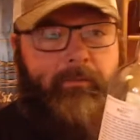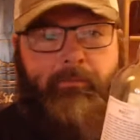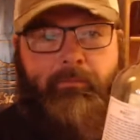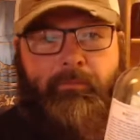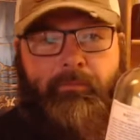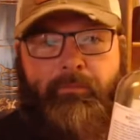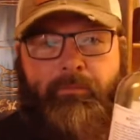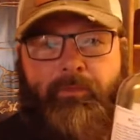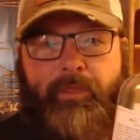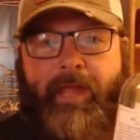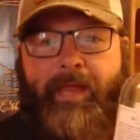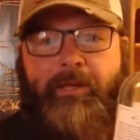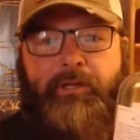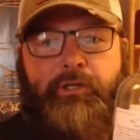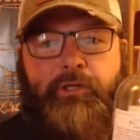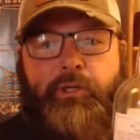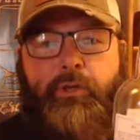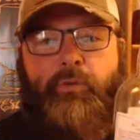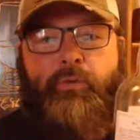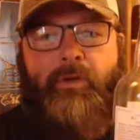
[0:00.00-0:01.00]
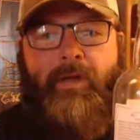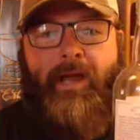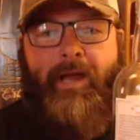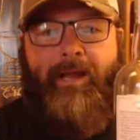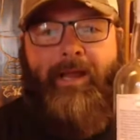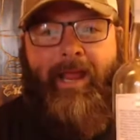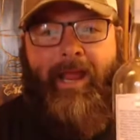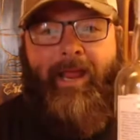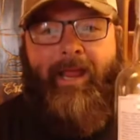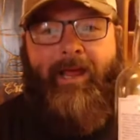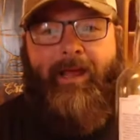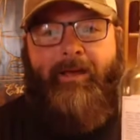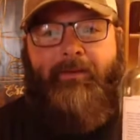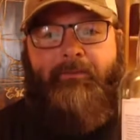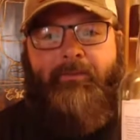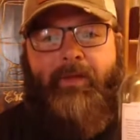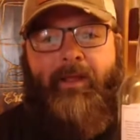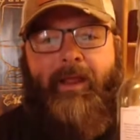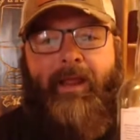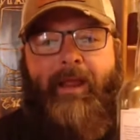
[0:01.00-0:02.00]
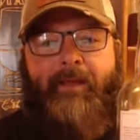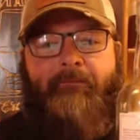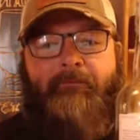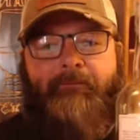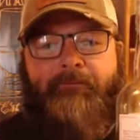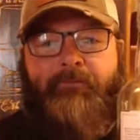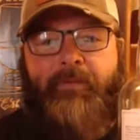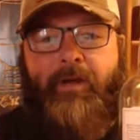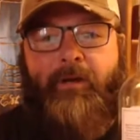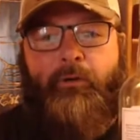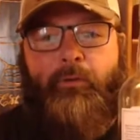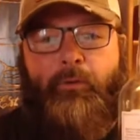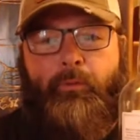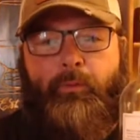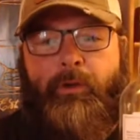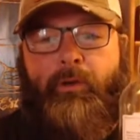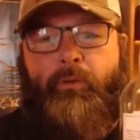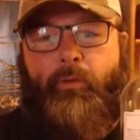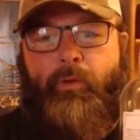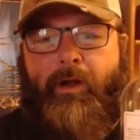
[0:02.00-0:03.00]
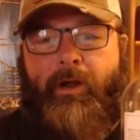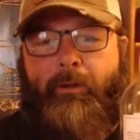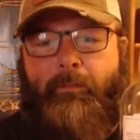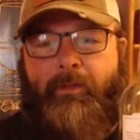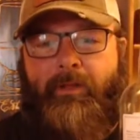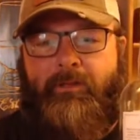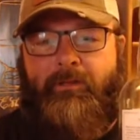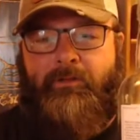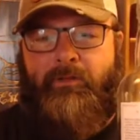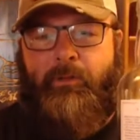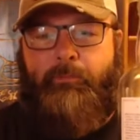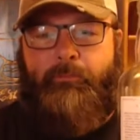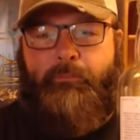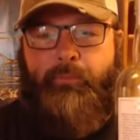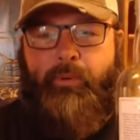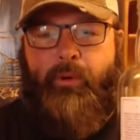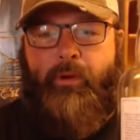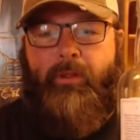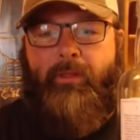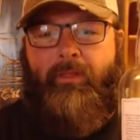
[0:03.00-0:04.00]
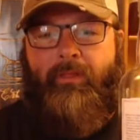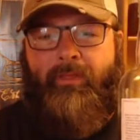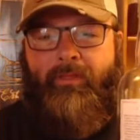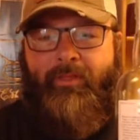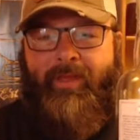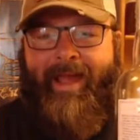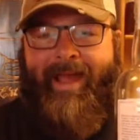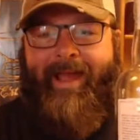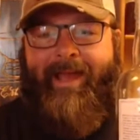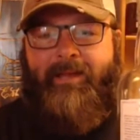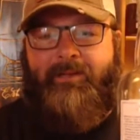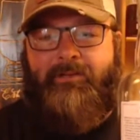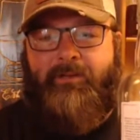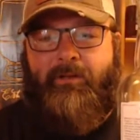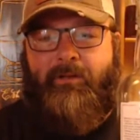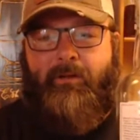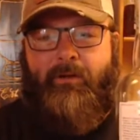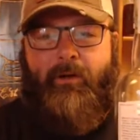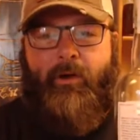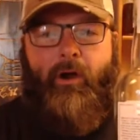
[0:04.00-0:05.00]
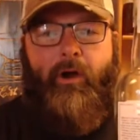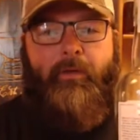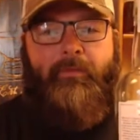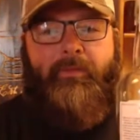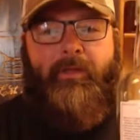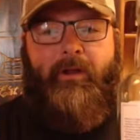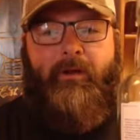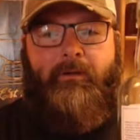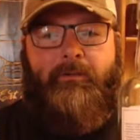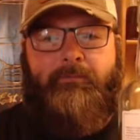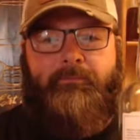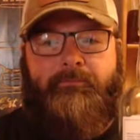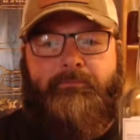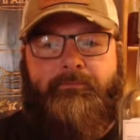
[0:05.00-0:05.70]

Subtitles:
They do not have a federal requirement to put that on there.